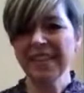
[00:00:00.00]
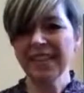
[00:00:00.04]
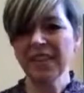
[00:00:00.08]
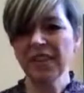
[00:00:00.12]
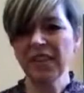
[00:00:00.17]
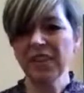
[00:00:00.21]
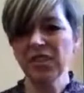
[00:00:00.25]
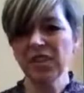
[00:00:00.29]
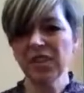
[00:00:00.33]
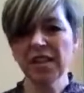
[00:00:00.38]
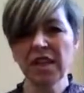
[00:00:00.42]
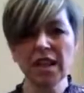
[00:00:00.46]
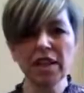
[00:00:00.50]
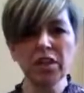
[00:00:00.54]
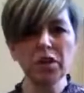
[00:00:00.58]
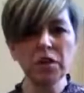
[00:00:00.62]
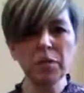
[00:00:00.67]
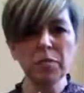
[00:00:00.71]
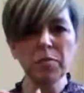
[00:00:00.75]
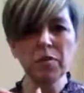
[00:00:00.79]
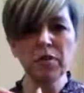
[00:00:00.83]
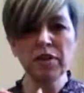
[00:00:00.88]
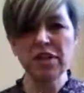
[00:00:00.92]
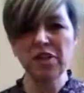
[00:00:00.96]
See if I can just get
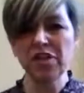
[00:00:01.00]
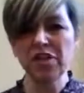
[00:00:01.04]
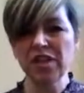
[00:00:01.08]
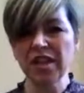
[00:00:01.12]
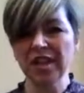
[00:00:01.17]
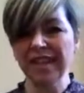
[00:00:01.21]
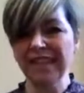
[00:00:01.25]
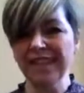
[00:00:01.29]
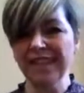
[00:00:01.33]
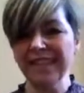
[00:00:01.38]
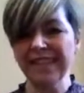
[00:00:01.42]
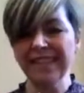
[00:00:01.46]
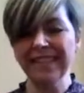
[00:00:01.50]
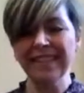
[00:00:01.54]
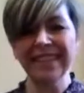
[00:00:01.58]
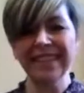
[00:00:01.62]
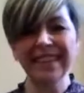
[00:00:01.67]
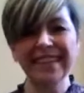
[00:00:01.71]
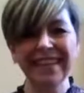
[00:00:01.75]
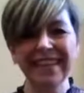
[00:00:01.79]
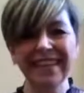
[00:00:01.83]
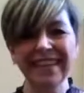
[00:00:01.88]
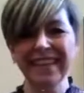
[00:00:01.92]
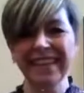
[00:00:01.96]
another bridge in.
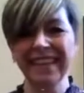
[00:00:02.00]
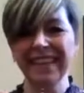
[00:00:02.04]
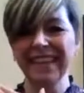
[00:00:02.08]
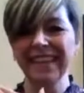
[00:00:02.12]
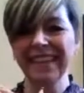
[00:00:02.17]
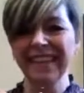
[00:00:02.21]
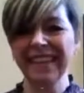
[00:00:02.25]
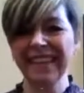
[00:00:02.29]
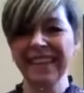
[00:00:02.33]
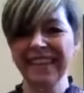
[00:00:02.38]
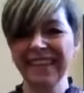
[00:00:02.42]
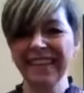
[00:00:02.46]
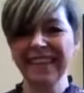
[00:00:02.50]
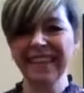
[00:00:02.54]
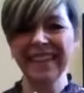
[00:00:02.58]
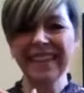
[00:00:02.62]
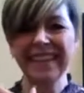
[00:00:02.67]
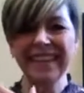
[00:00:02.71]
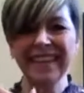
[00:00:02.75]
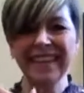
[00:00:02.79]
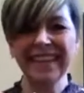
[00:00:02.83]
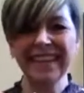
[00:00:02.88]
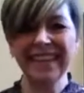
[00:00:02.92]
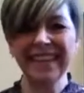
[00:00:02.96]

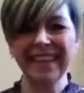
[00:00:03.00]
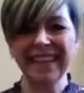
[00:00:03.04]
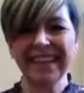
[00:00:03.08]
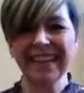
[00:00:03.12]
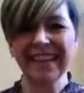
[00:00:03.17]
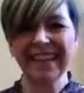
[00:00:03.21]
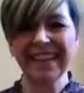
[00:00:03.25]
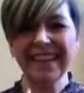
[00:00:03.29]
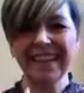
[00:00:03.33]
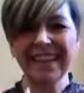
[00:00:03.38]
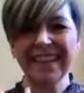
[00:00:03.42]
And if you ever